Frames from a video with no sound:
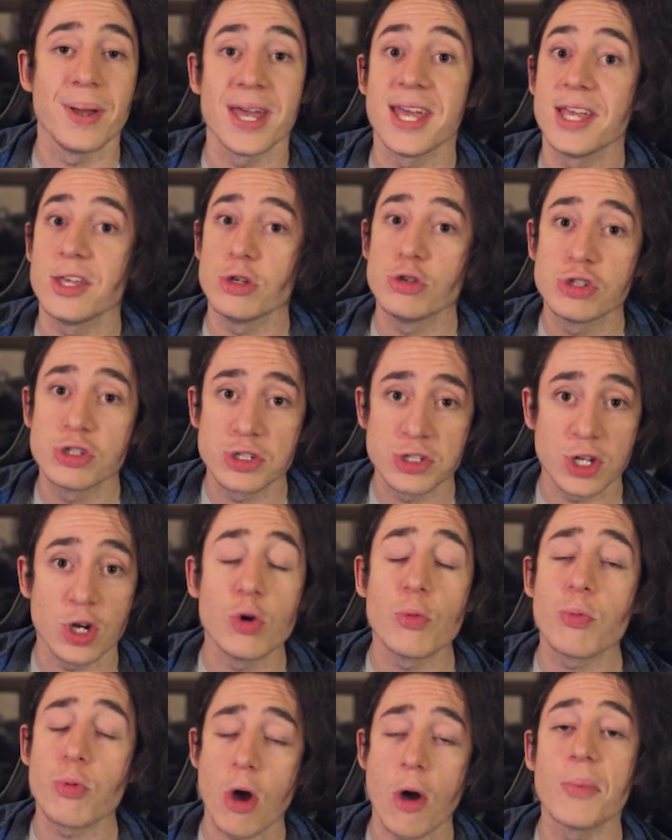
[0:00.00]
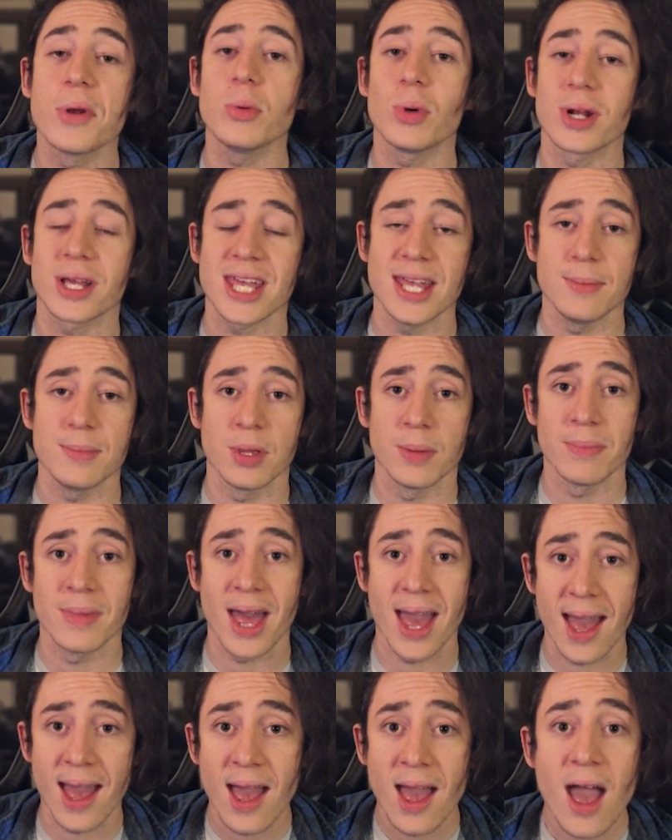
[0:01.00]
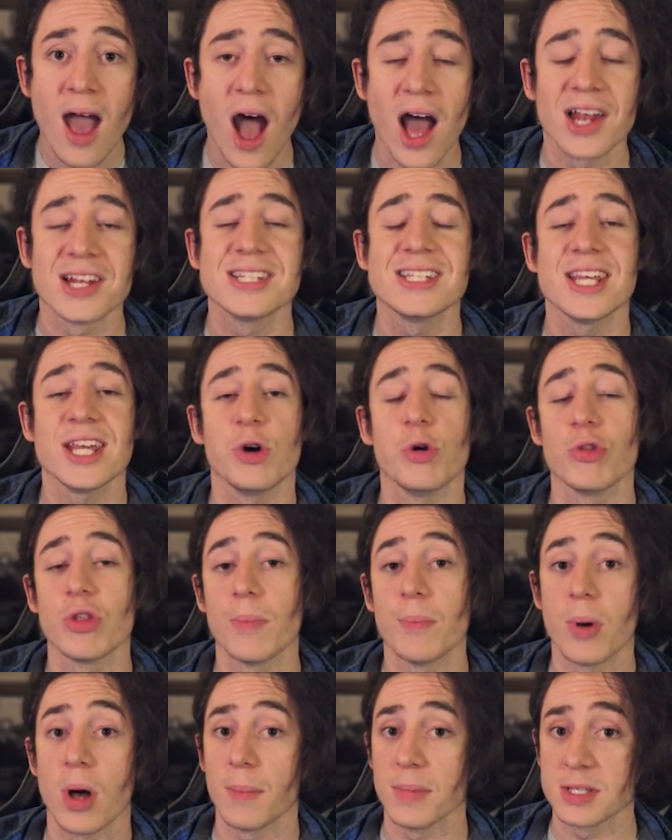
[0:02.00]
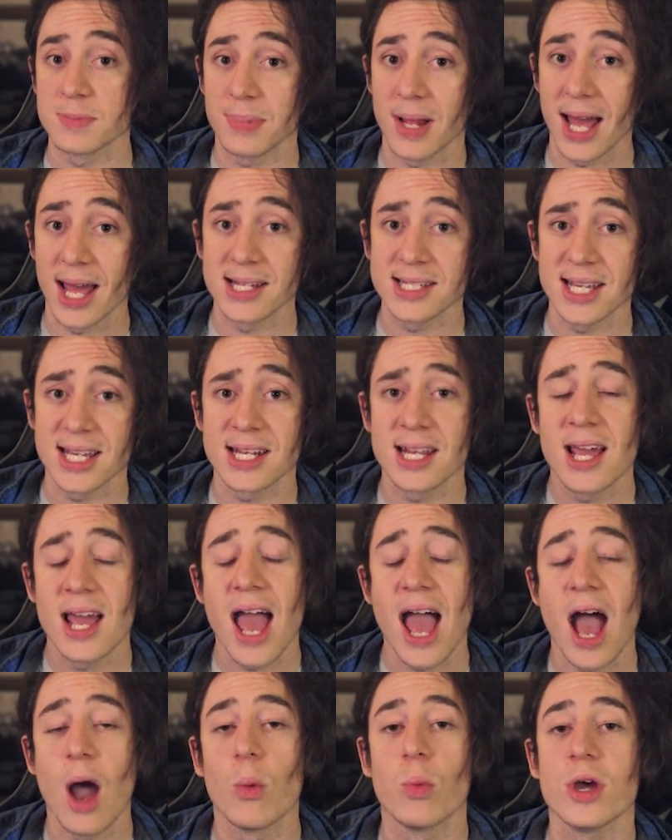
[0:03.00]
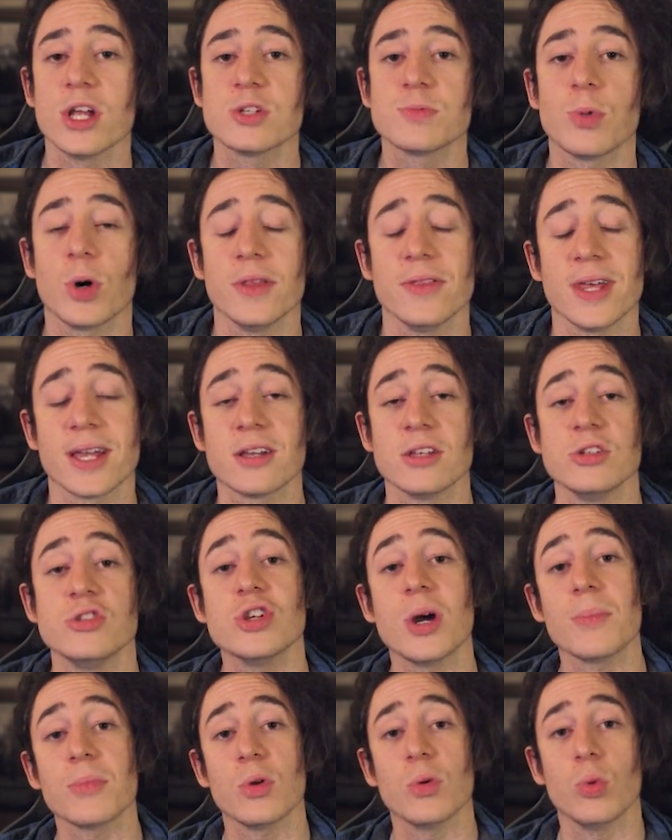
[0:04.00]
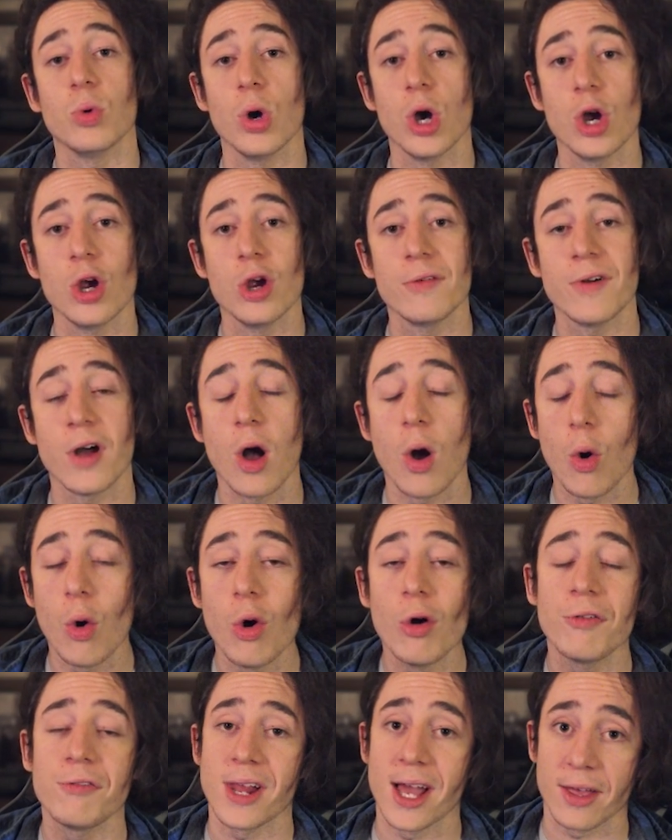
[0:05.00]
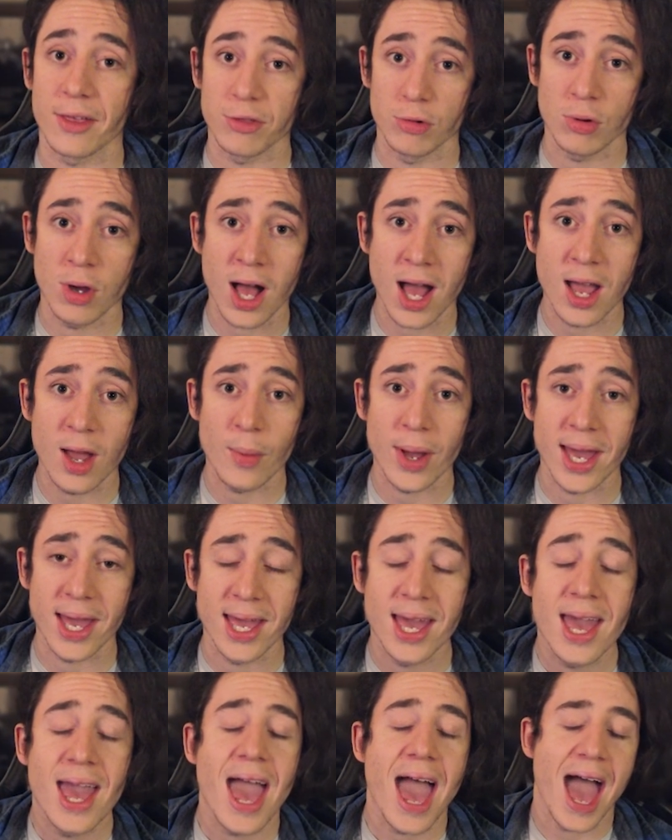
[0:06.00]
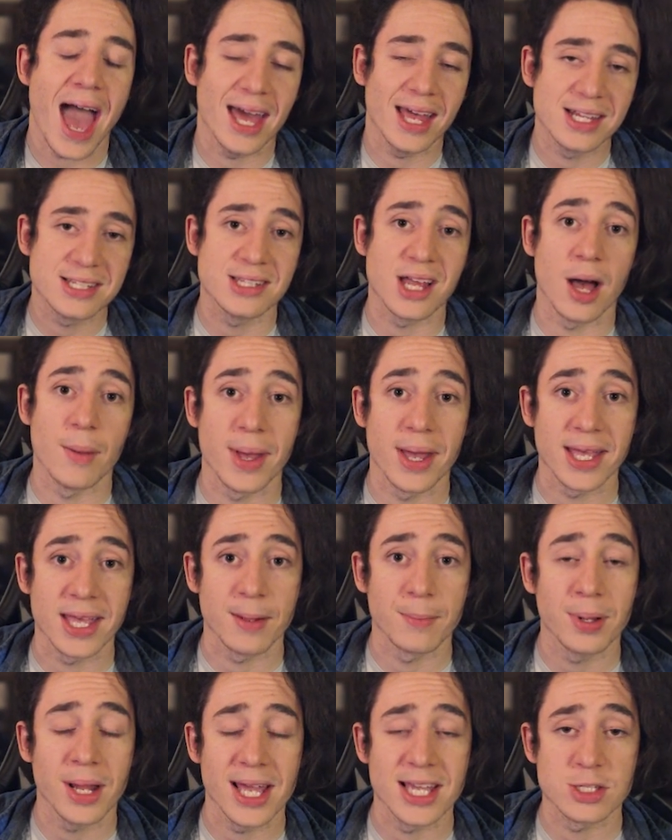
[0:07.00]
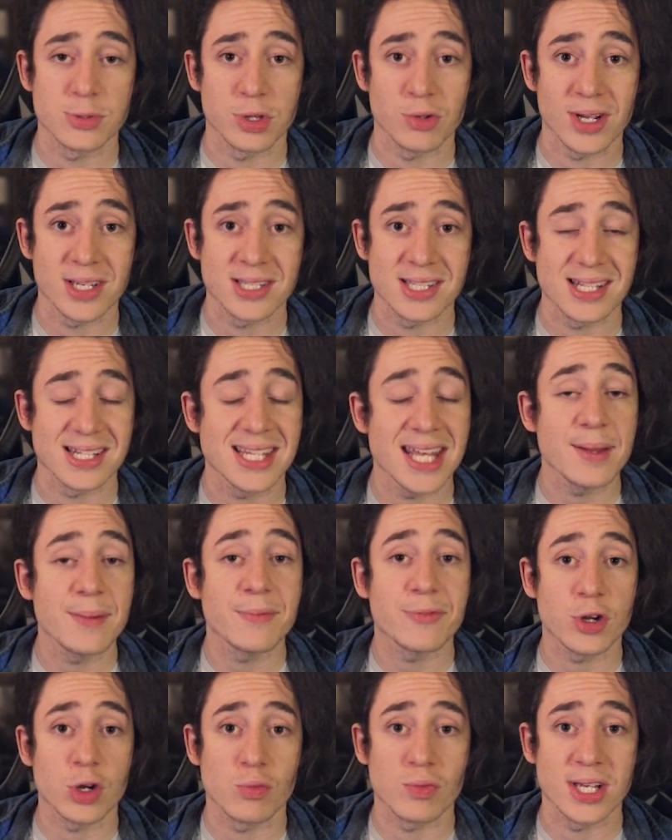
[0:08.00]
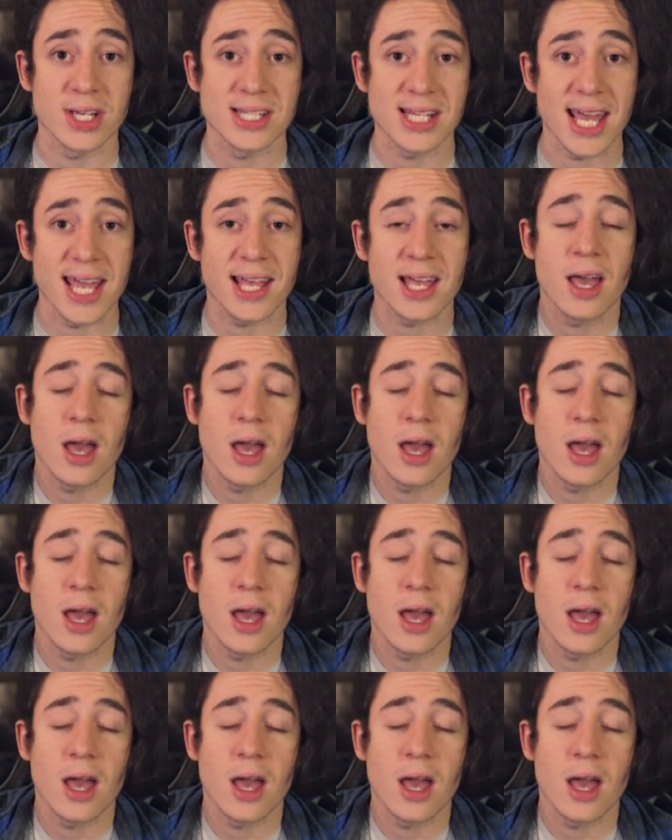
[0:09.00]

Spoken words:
you still probably want to keep them there until the bomb is planted, at which point they can jump the wall over or flank through highway and start making plays with the rest of the team for a retake.